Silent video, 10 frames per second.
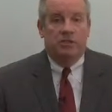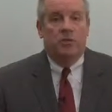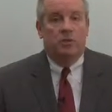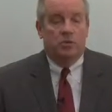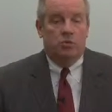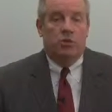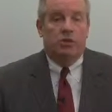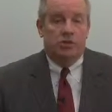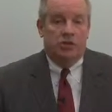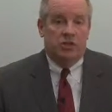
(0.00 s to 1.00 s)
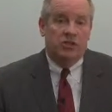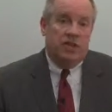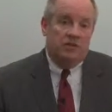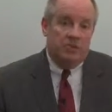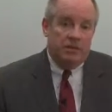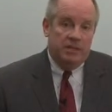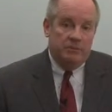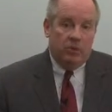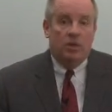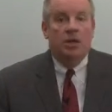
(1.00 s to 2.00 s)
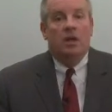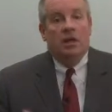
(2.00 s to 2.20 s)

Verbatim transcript: In other words, we're going to start saving people